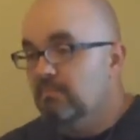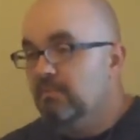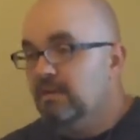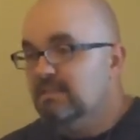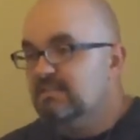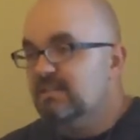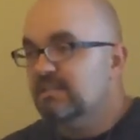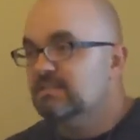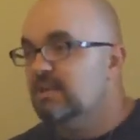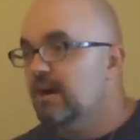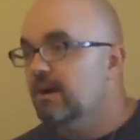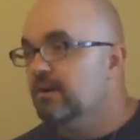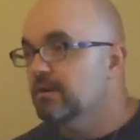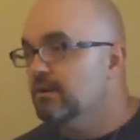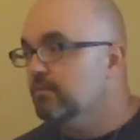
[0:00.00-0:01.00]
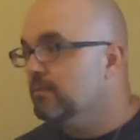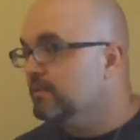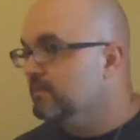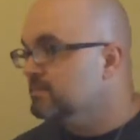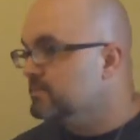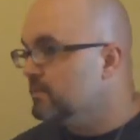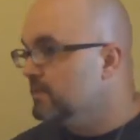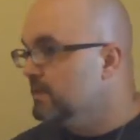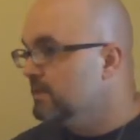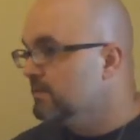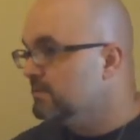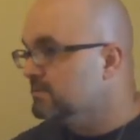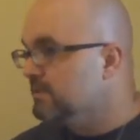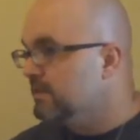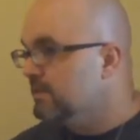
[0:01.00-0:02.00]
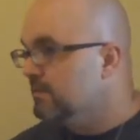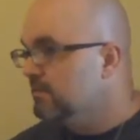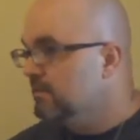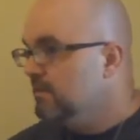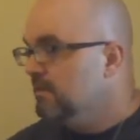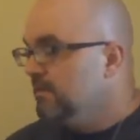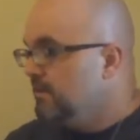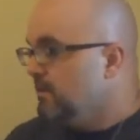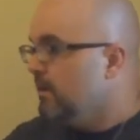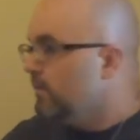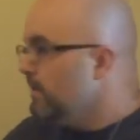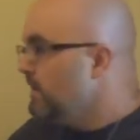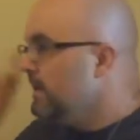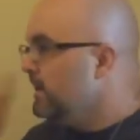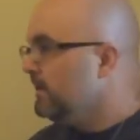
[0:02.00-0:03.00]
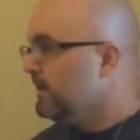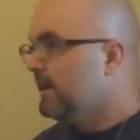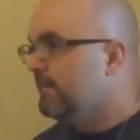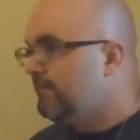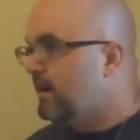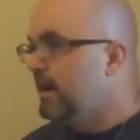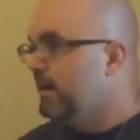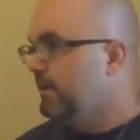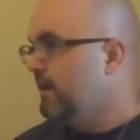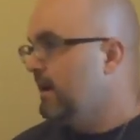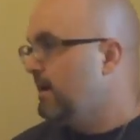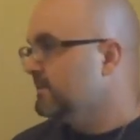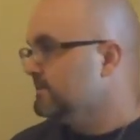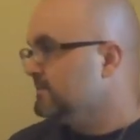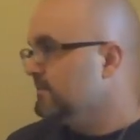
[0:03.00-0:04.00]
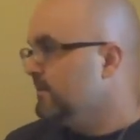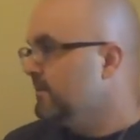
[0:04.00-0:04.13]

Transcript: he's kind of tired of dealing with them, so he's like, you know what, you can't even light a fire in your house.